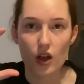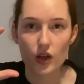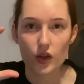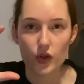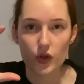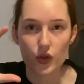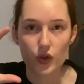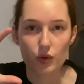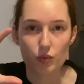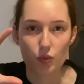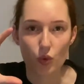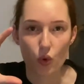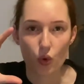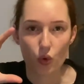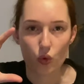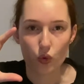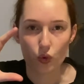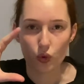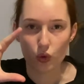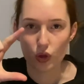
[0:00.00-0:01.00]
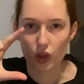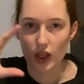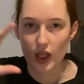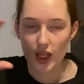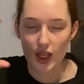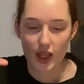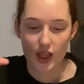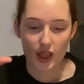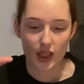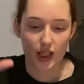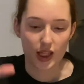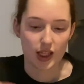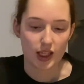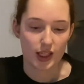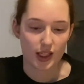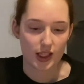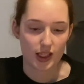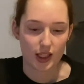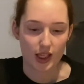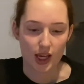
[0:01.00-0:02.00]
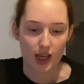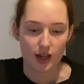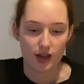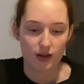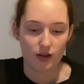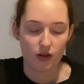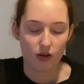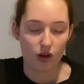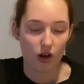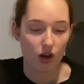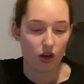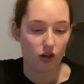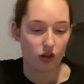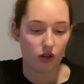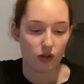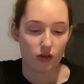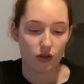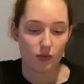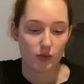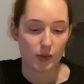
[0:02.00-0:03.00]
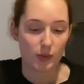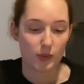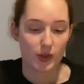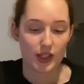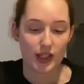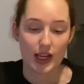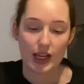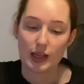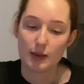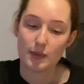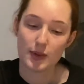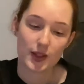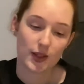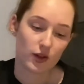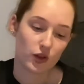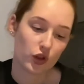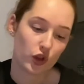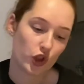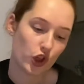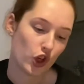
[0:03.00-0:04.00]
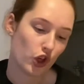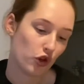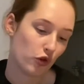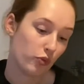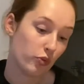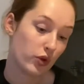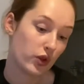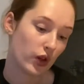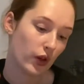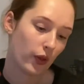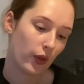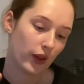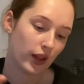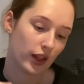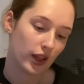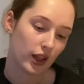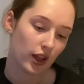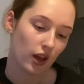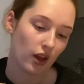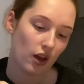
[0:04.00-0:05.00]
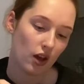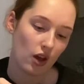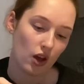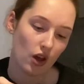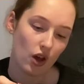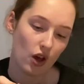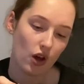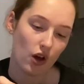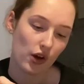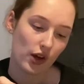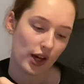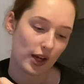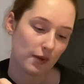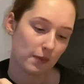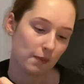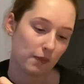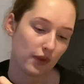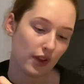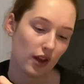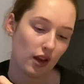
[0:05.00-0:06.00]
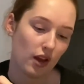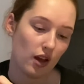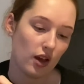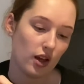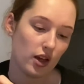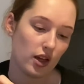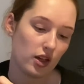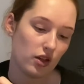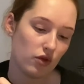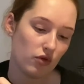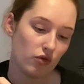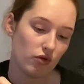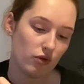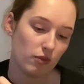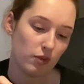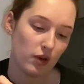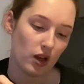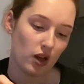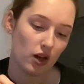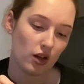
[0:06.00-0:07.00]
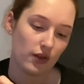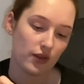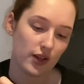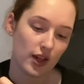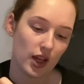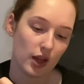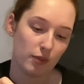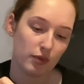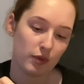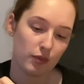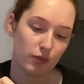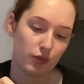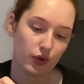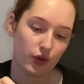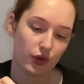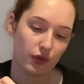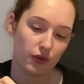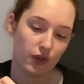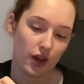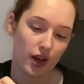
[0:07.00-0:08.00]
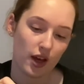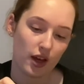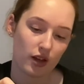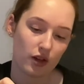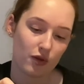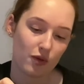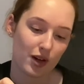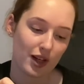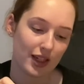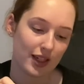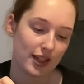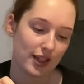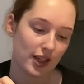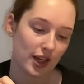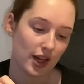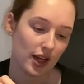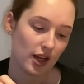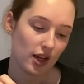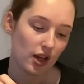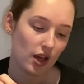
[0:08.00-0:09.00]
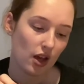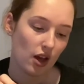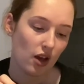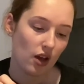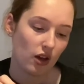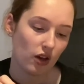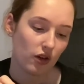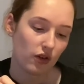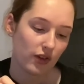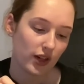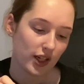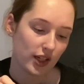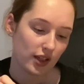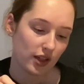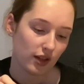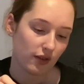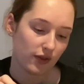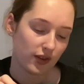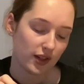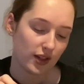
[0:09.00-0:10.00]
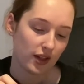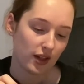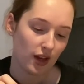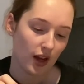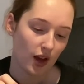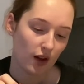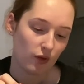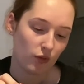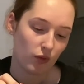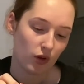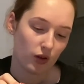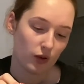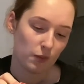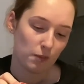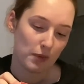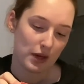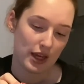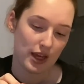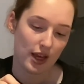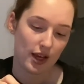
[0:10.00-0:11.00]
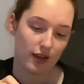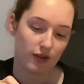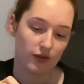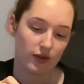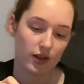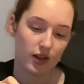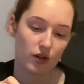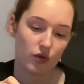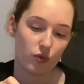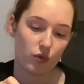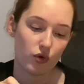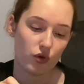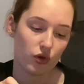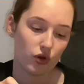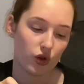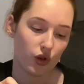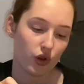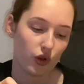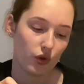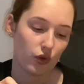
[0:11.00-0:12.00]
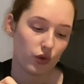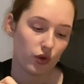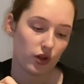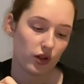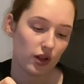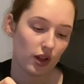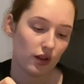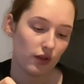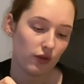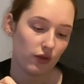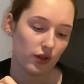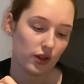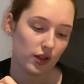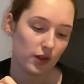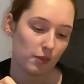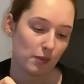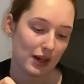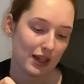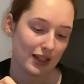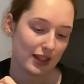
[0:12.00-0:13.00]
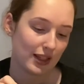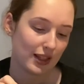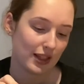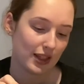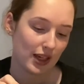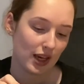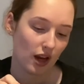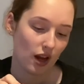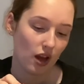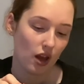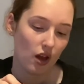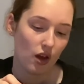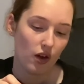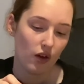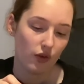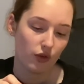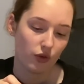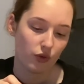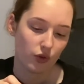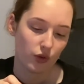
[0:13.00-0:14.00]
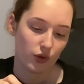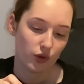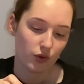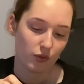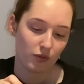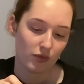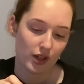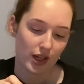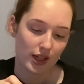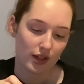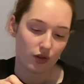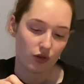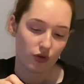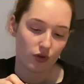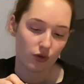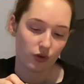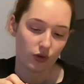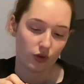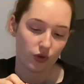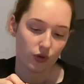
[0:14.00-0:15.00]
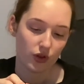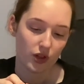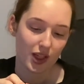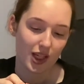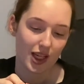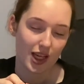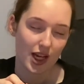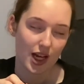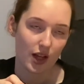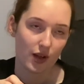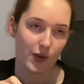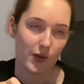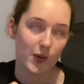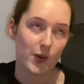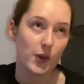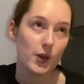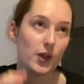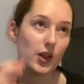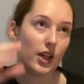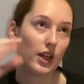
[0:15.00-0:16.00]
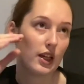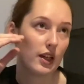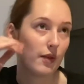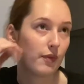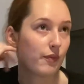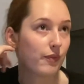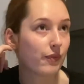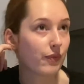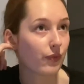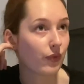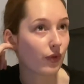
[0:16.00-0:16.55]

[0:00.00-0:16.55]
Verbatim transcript: small thingies again. Can't come up with names. Tubes, I think. Okay. Indoor plants help improve air quality, creativity and well-being. Send one to your selfless bestie for some natural TLC.